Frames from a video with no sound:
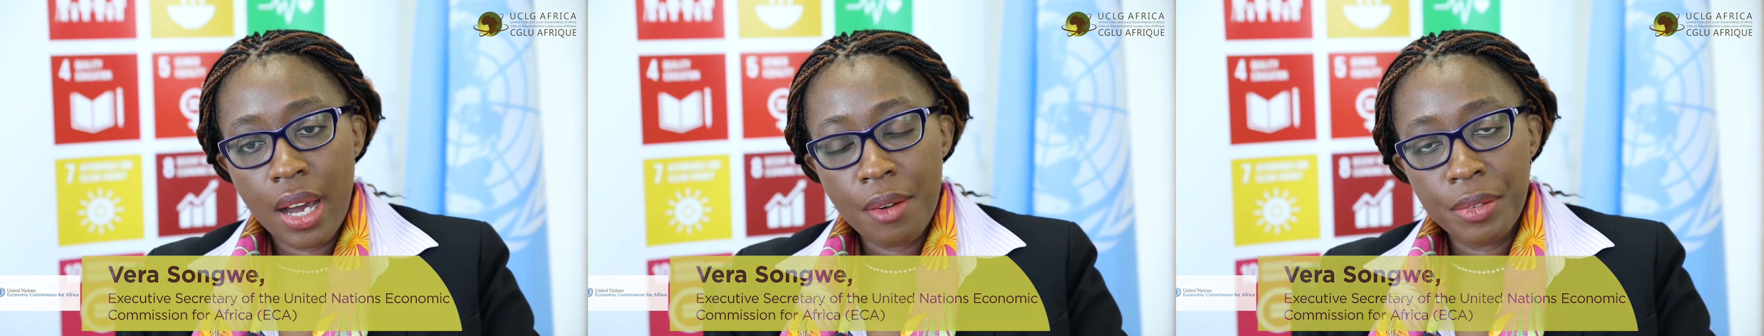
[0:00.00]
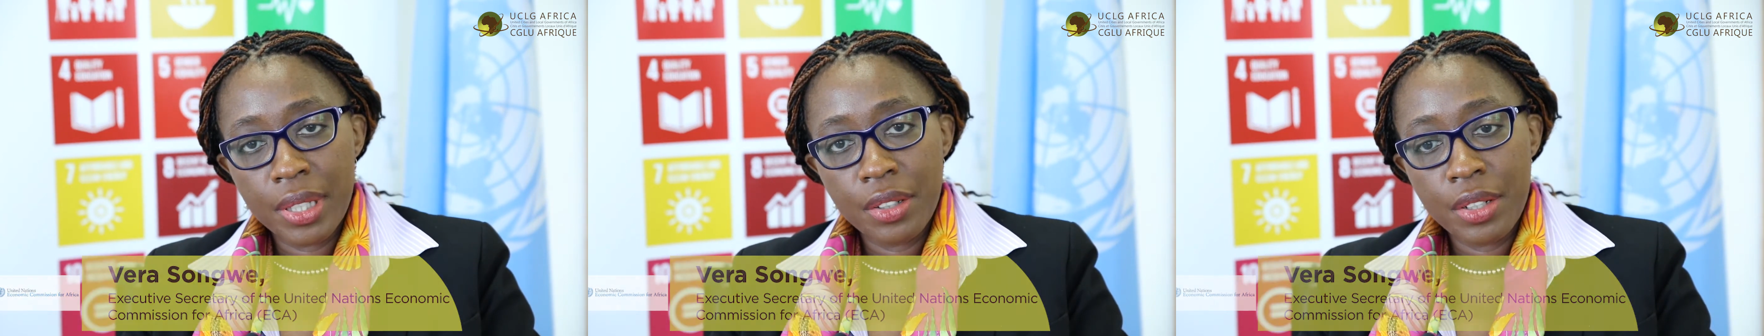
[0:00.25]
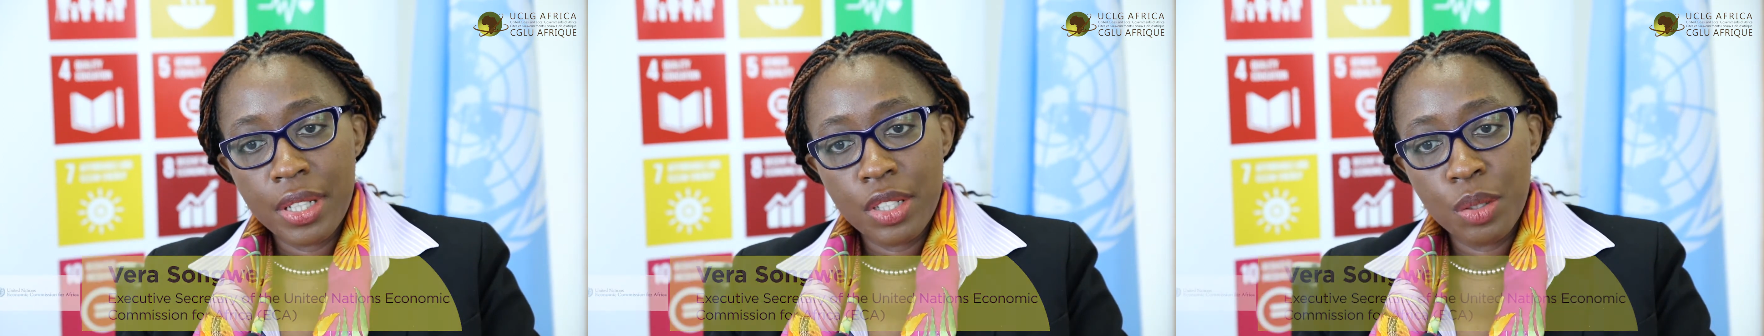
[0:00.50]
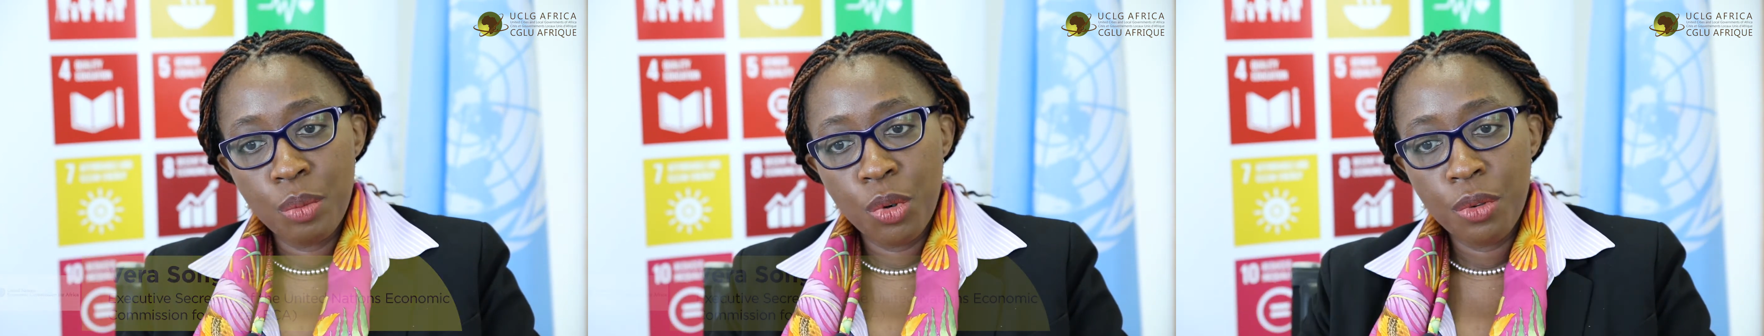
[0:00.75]
Africa
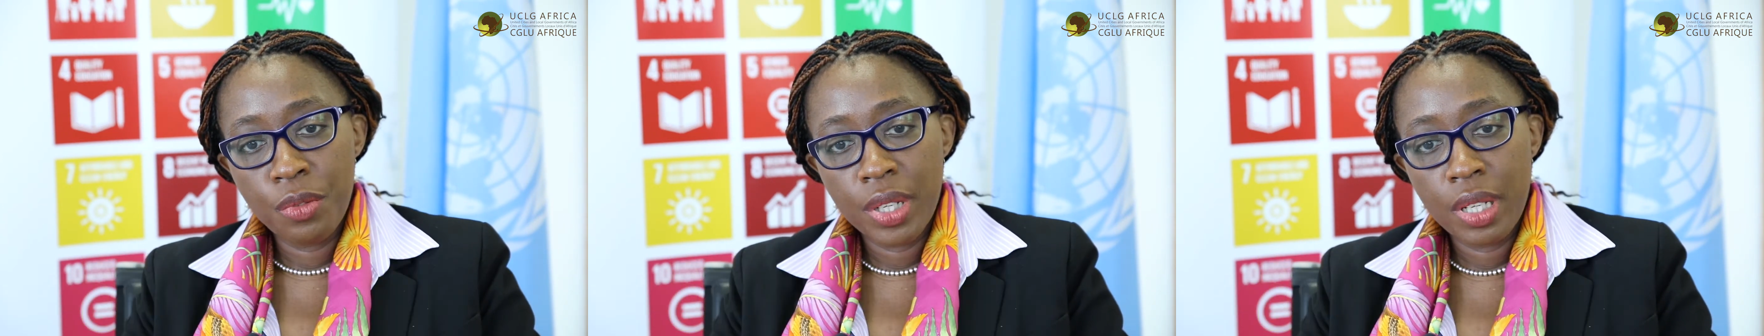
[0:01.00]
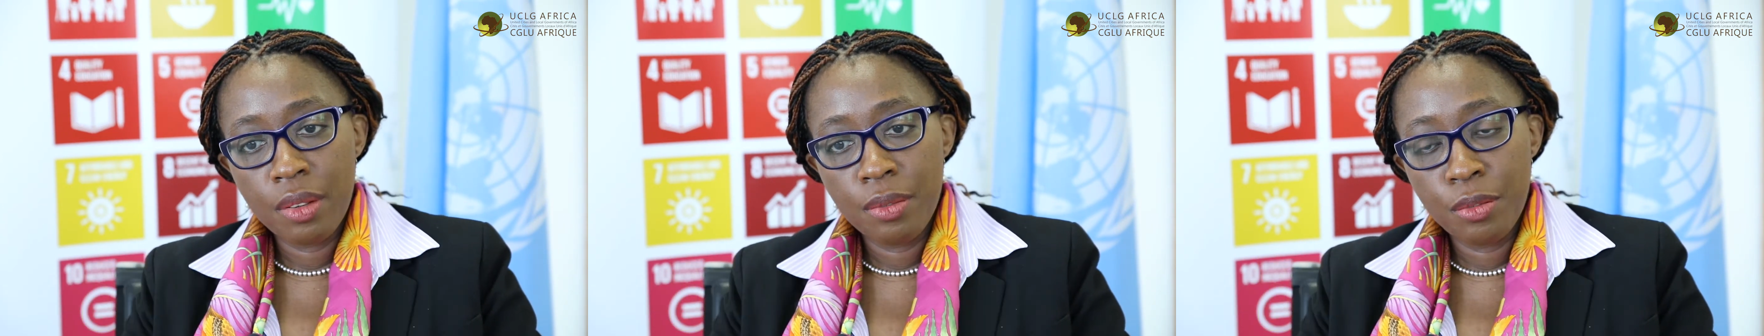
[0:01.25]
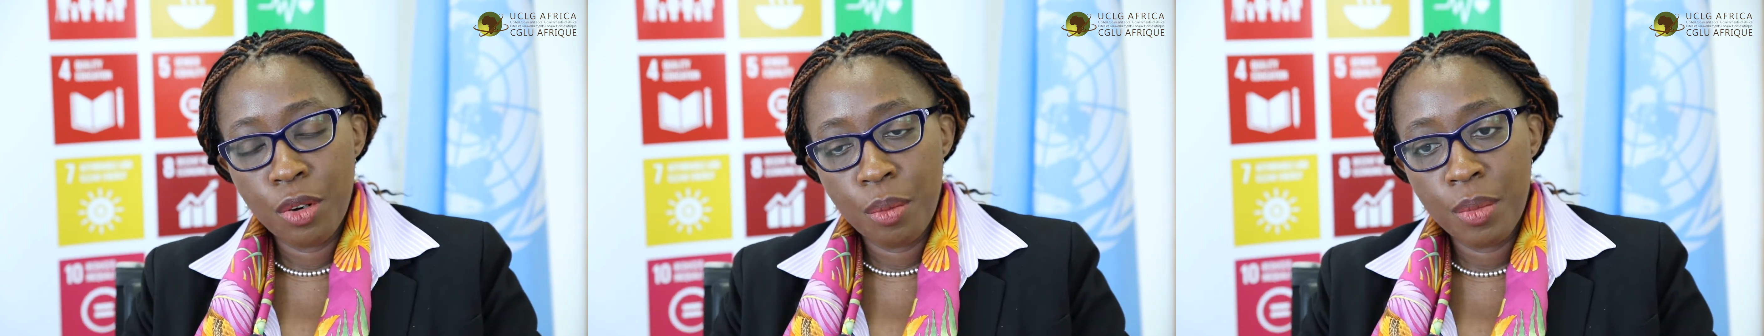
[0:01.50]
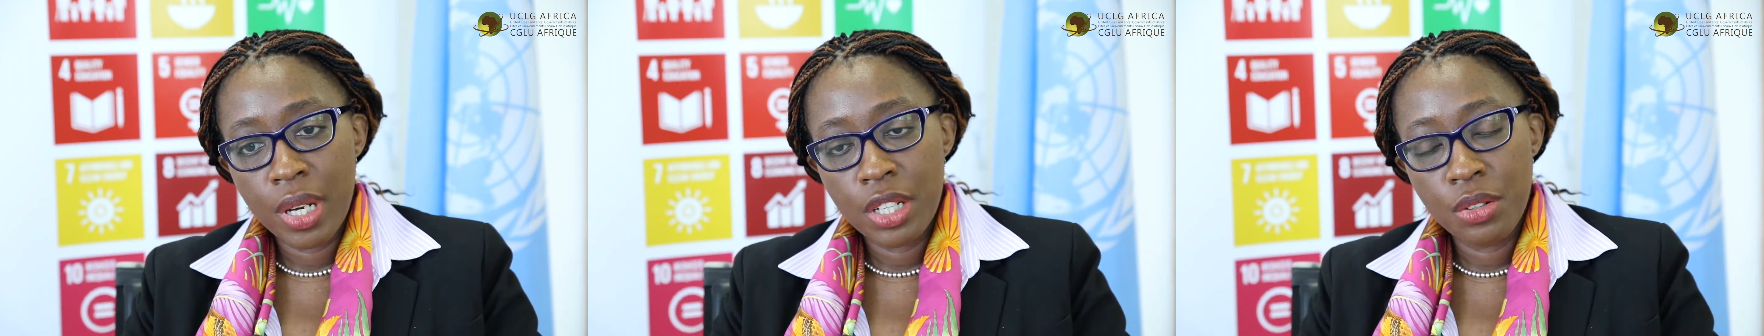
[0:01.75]
is moving
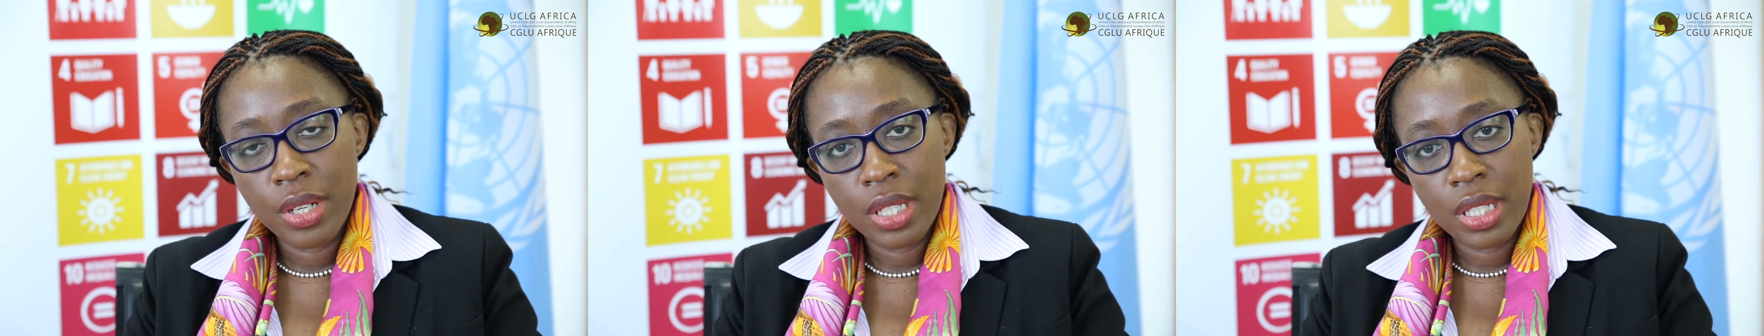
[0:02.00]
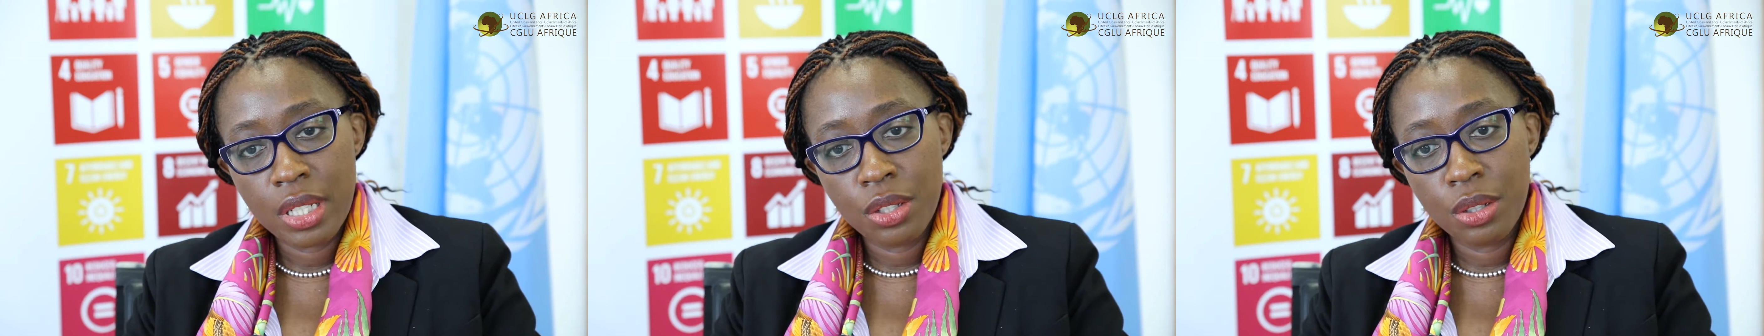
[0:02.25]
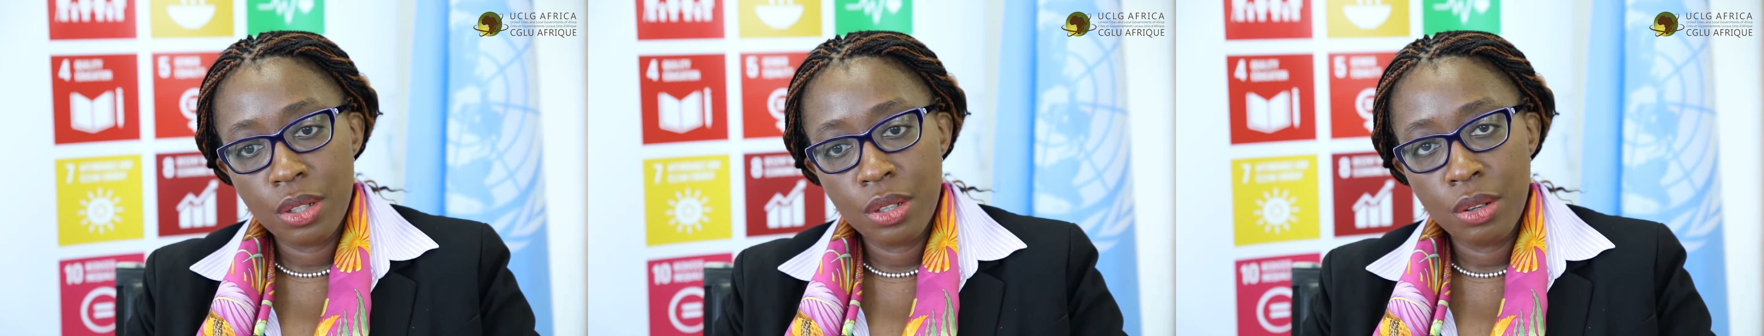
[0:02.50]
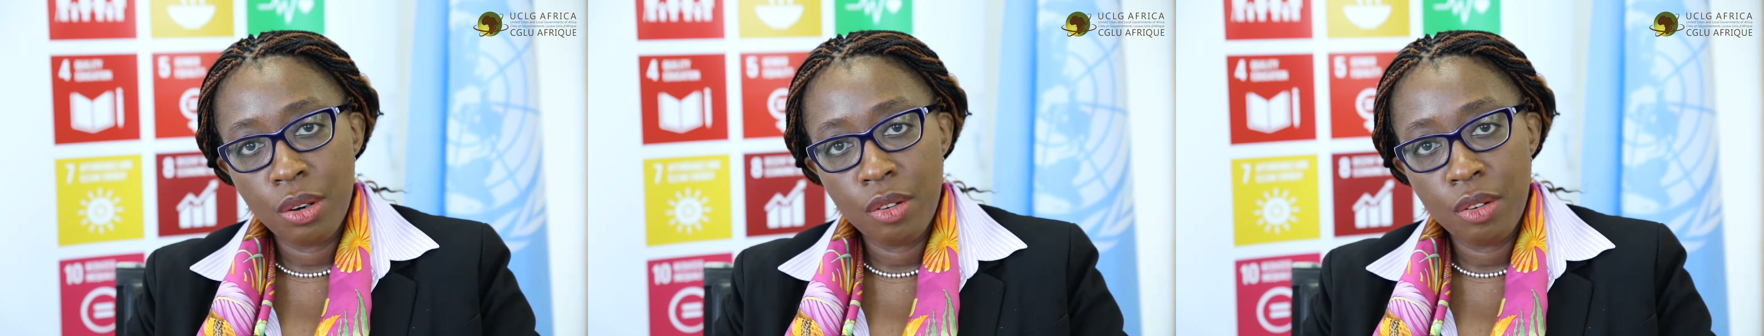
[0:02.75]
from a transition